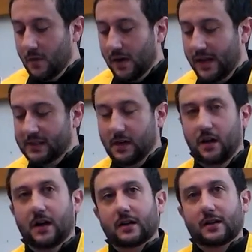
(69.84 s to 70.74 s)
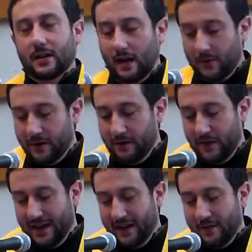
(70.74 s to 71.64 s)
While I talk, I want to
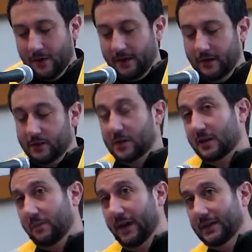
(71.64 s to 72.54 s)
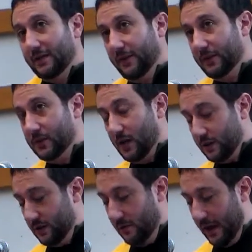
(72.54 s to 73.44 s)
invite anyone who took a piece of
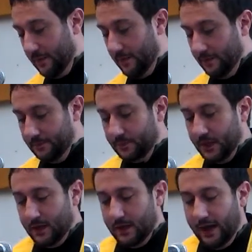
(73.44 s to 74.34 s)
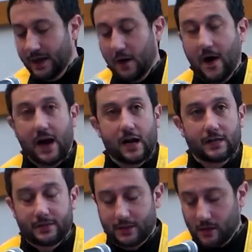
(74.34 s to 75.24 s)
construction paper and
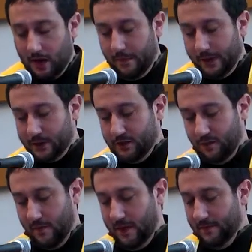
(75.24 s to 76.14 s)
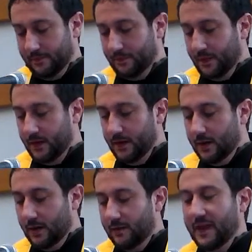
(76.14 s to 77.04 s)
crayon to draw a picture for me
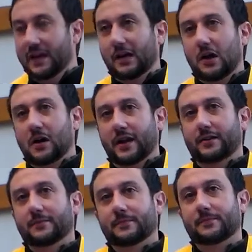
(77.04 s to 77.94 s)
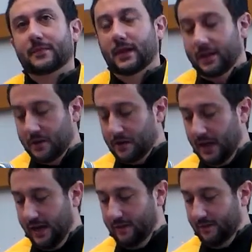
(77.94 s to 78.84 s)
of that garden in your
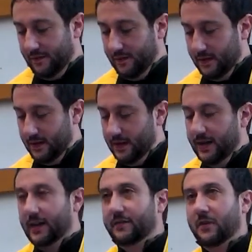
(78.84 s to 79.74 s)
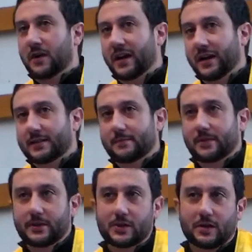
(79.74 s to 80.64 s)
life. And if you want to get
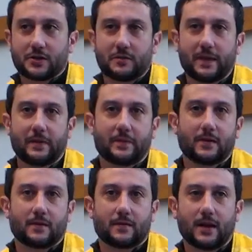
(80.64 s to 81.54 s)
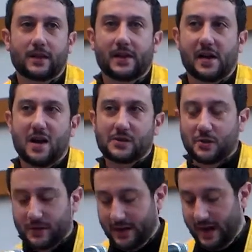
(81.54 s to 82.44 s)
some construction paper, I think our
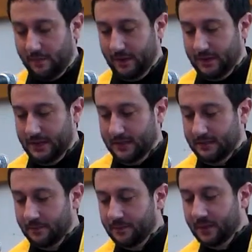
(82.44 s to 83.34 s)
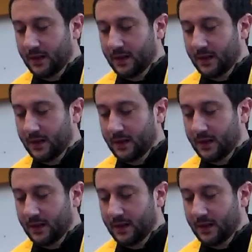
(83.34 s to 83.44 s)
ushers can help you still.